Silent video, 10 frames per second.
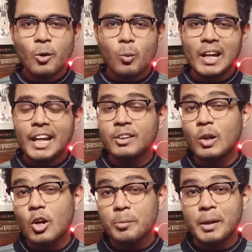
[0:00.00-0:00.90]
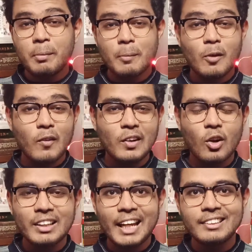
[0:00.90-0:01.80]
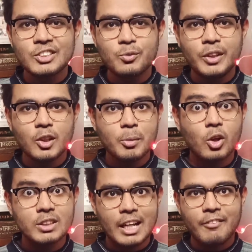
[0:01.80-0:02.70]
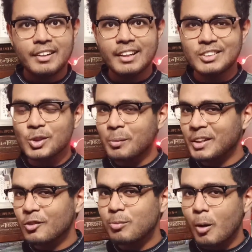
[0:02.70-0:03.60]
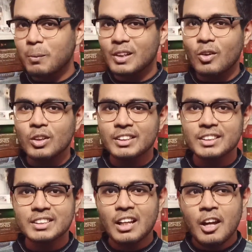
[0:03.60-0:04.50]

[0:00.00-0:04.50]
Well, I know a lot many people will not like this video because I haven't read so many of popular authors.